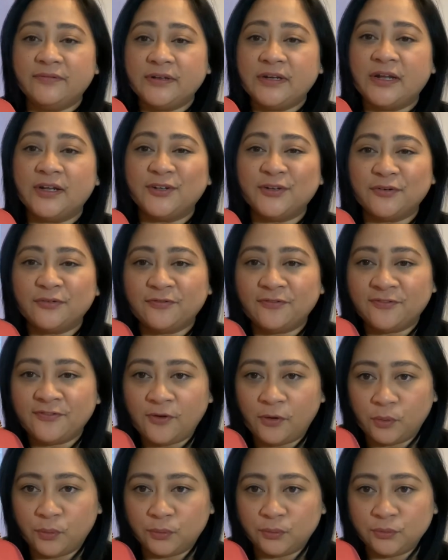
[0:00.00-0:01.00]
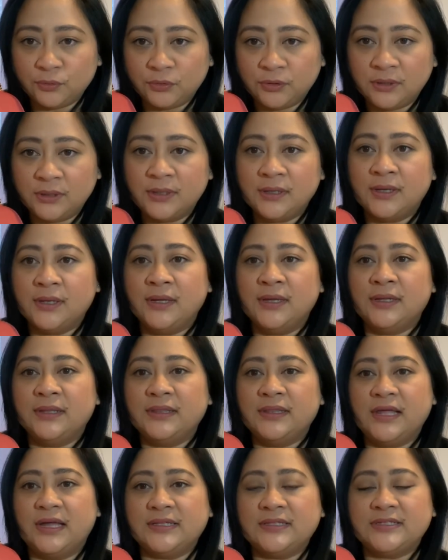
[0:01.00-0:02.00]
another phone
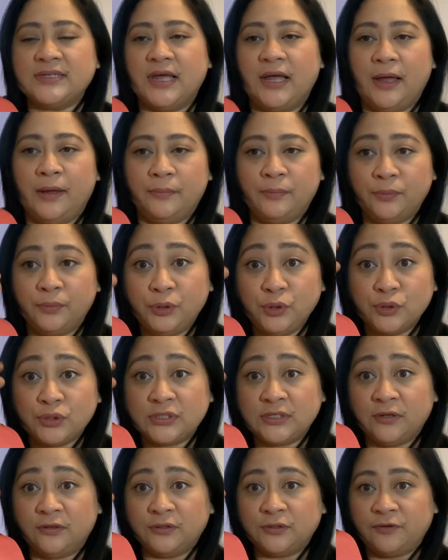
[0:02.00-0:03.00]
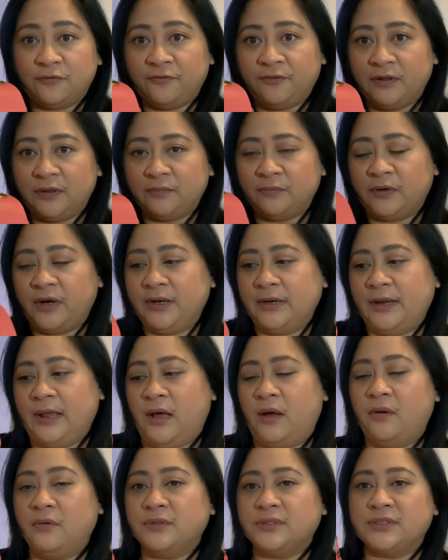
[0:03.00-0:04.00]
that I'm using to film right
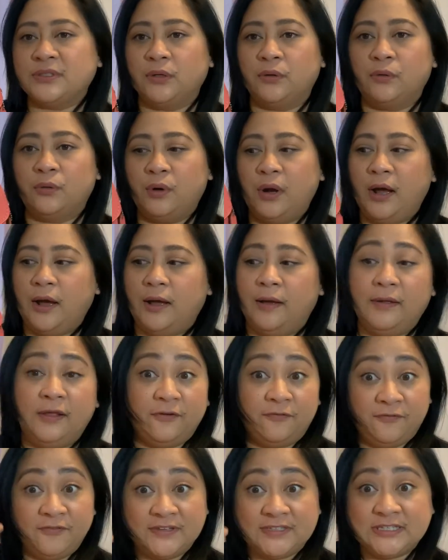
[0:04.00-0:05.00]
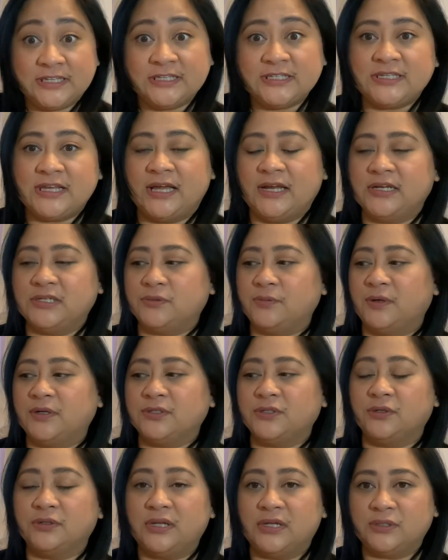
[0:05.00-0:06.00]
now, so it fits inside as well.
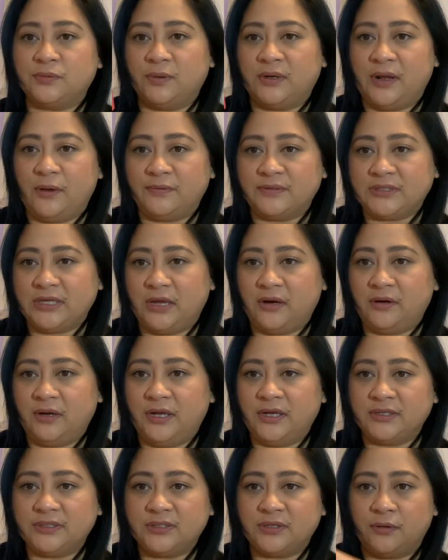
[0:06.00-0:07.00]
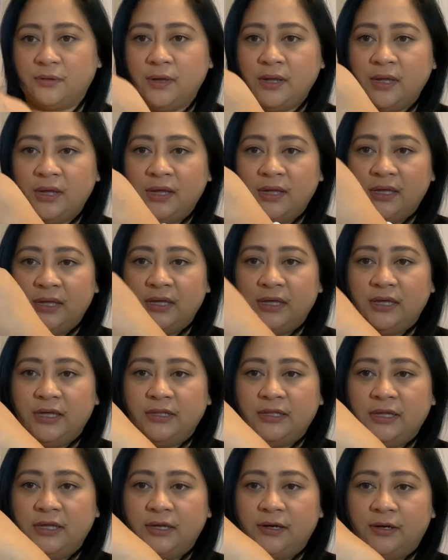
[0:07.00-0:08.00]
So that's what I was carrying. So
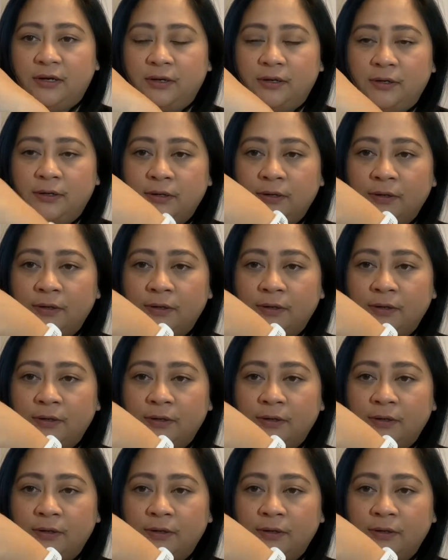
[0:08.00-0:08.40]
in here,